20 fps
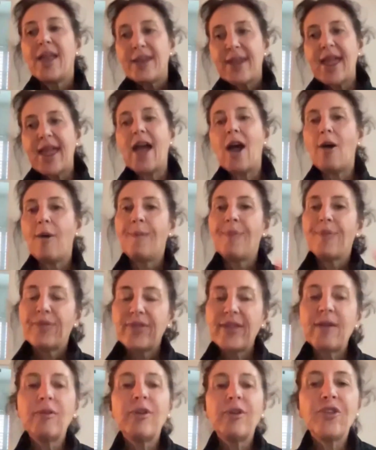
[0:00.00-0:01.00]
Now,
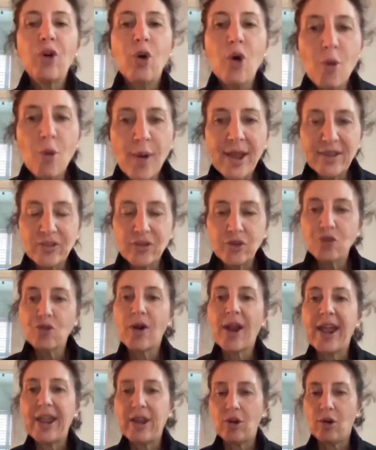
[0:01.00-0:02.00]
there is always a
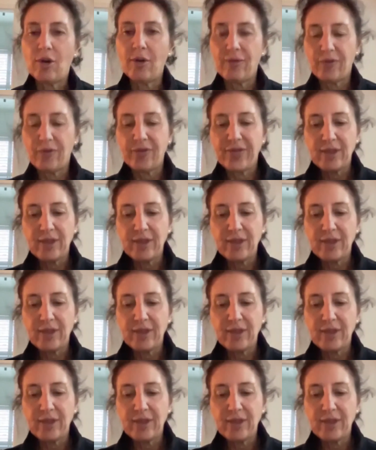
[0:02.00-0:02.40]
trade-off.